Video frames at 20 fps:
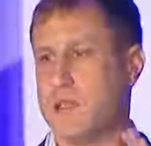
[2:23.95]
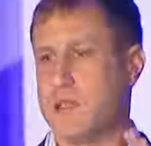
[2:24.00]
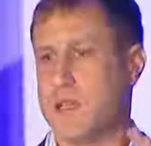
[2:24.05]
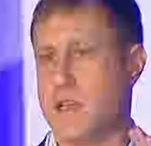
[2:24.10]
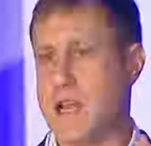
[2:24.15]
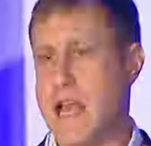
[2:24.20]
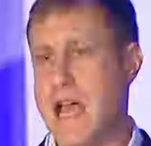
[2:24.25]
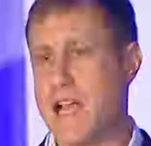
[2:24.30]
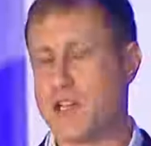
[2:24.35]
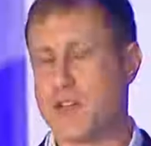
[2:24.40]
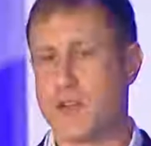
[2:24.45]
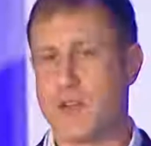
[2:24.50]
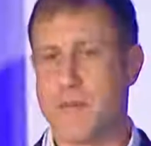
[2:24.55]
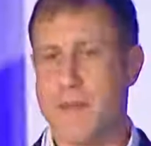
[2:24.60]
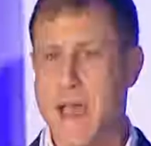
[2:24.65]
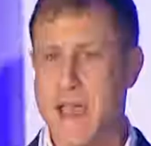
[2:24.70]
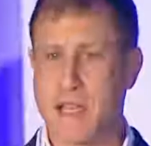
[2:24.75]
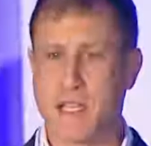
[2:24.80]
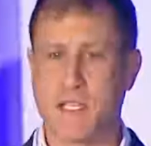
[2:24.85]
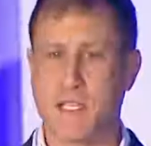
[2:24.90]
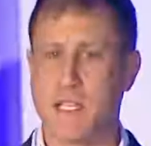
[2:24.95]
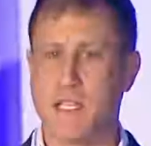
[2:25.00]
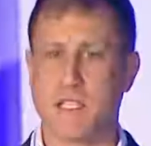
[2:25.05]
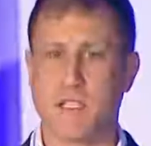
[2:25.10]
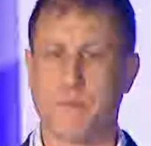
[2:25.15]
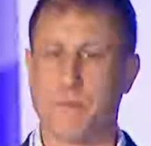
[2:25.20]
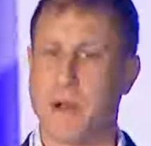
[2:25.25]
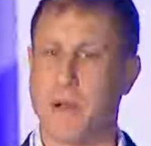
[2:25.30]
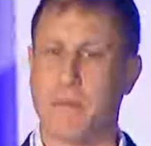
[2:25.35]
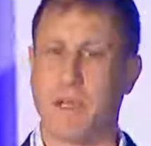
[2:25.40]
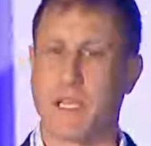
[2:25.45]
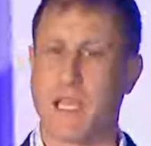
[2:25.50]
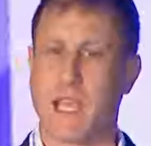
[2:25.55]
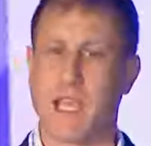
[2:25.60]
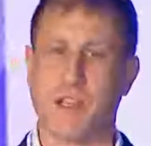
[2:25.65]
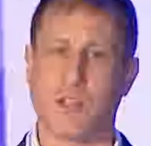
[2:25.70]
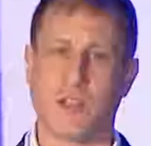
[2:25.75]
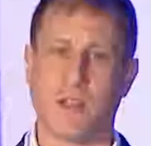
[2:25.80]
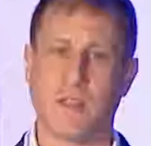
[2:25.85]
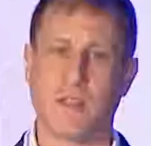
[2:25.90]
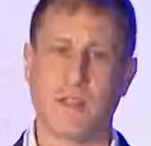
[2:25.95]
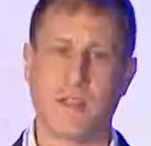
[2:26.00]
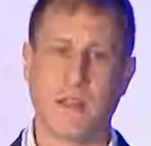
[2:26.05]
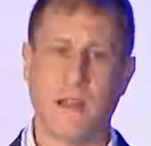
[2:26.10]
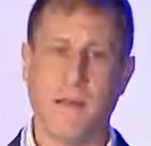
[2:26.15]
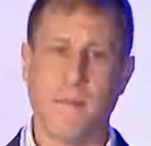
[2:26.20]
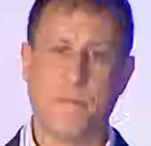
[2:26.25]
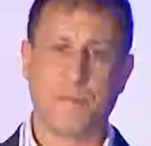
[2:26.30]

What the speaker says: to national magazines and publications.